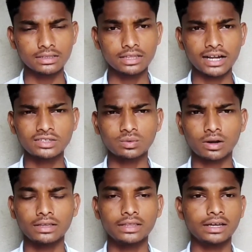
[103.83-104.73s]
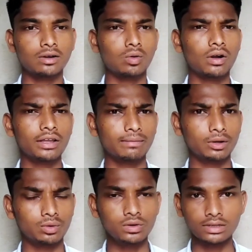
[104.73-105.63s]
That's why they are not
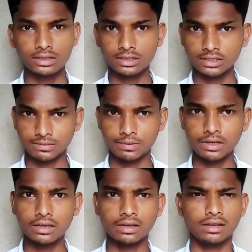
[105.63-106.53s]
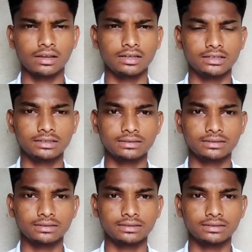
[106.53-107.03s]
able to speak in English.